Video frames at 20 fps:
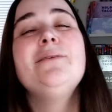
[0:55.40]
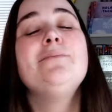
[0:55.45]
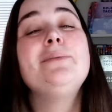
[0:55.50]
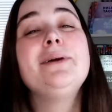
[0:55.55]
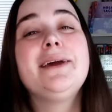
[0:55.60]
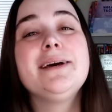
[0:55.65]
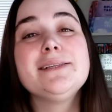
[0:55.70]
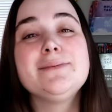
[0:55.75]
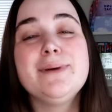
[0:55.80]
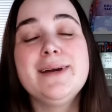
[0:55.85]

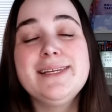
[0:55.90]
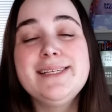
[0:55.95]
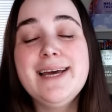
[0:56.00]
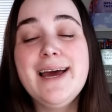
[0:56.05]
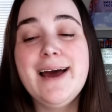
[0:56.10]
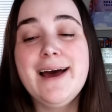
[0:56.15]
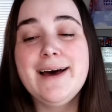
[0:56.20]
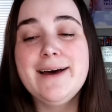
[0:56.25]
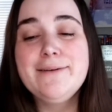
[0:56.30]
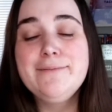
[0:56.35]
Because my
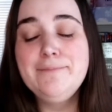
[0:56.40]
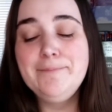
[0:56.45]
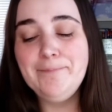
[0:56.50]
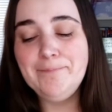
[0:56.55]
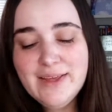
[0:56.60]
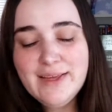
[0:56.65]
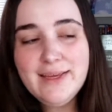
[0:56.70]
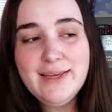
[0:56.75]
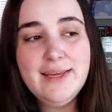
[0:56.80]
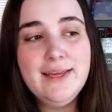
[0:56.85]
dad,
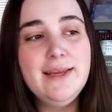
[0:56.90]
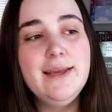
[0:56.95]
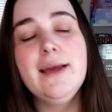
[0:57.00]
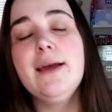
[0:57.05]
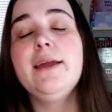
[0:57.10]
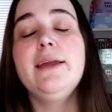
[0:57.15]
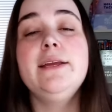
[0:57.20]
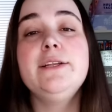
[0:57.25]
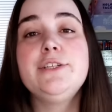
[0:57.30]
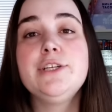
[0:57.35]

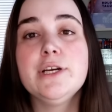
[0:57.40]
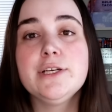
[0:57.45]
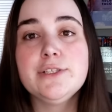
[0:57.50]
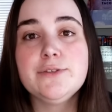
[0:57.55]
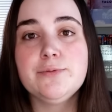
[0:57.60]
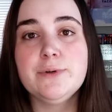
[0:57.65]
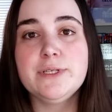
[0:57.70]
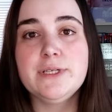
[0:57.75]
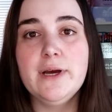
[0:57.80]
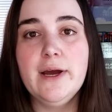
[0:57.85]
he
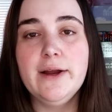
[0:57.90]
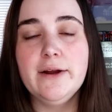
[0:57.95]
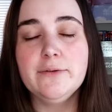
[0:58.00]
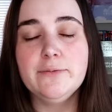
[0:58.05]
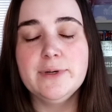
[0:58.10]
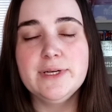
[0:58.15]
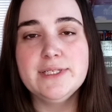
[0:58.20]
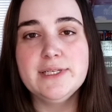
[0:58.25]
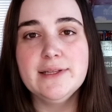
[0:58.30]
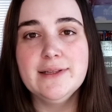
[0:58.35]
just retired
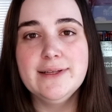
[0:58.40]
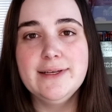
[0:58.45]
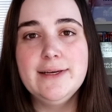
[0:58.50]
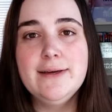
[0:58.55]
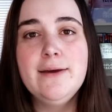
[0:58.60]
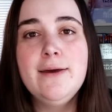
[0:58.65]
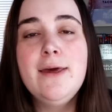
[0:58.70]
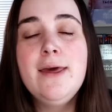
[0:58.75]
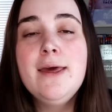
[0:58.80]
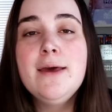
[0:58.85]
recently,